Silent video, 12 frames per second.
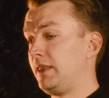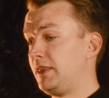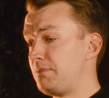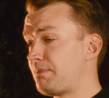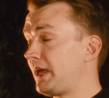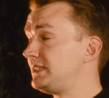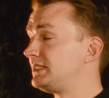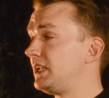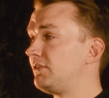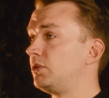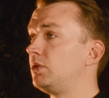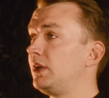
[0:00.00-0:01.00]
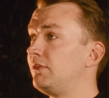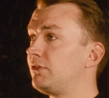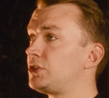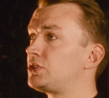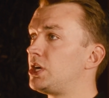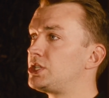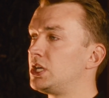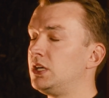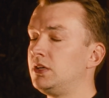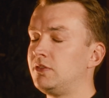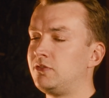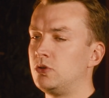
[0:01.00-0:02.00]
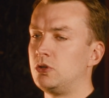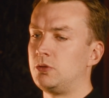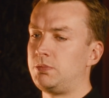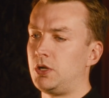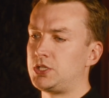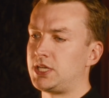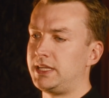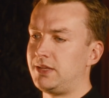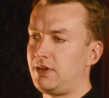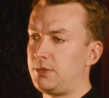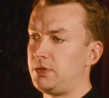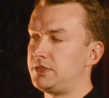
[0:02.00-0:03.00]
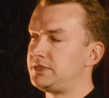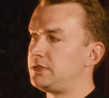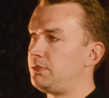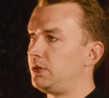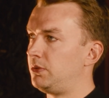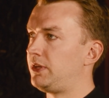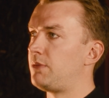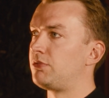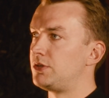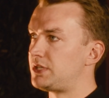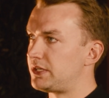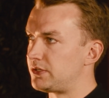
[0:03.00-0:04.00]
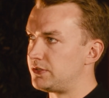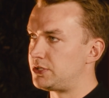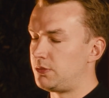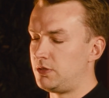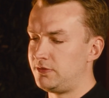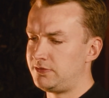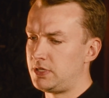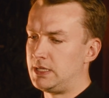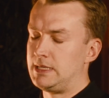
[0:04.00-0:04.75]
the base level infrastructure for blockchain developers to build their projects on top of.